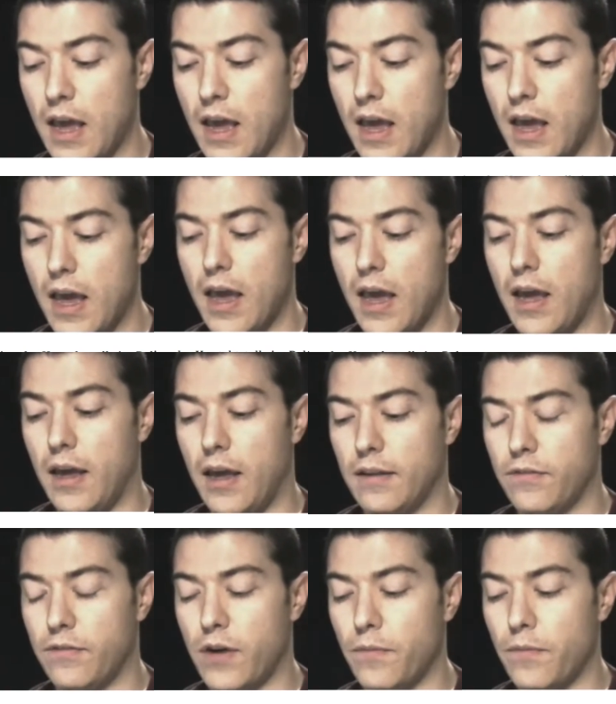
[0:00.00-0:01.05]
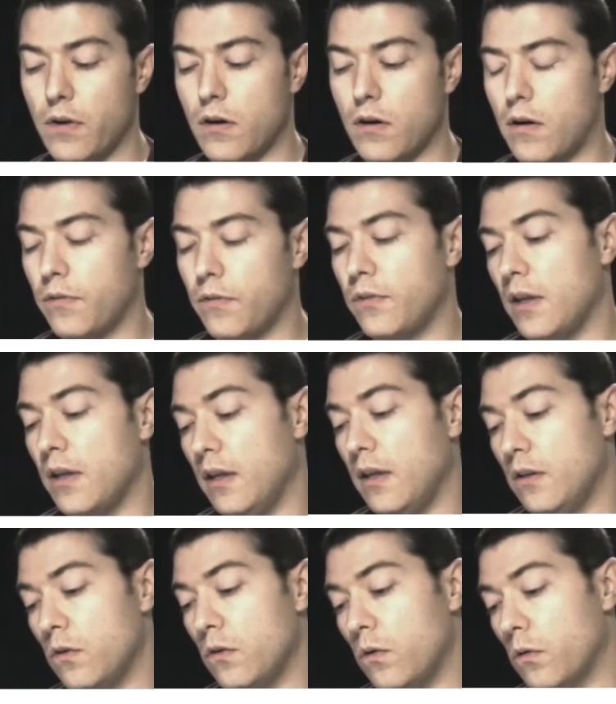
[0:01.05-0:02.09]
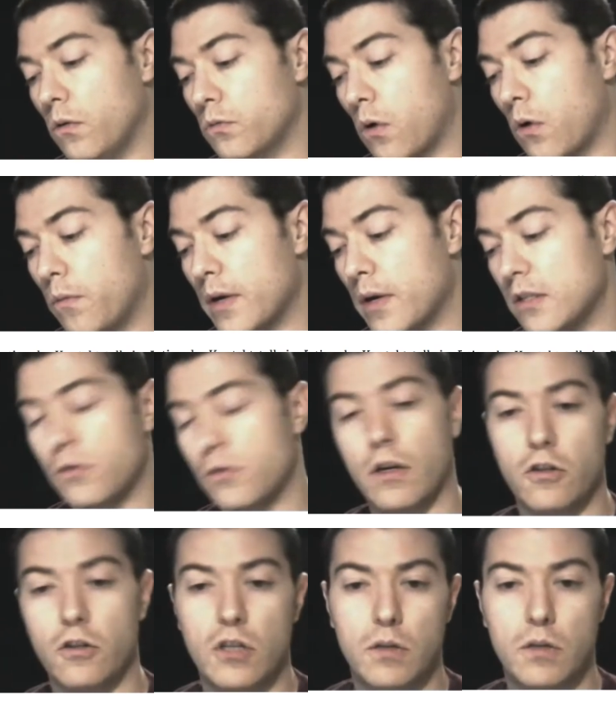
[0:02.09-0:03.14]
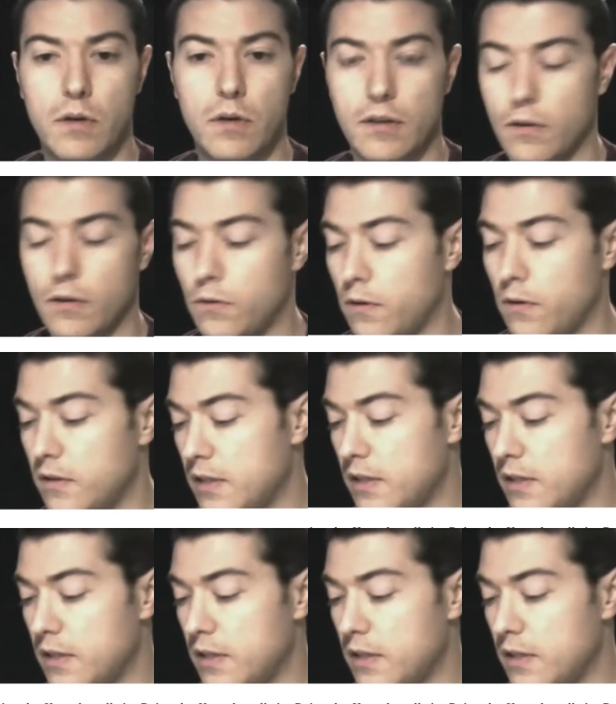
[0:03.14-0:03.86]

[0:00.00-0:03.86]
in the framework of the EU Roma Strategy 2030,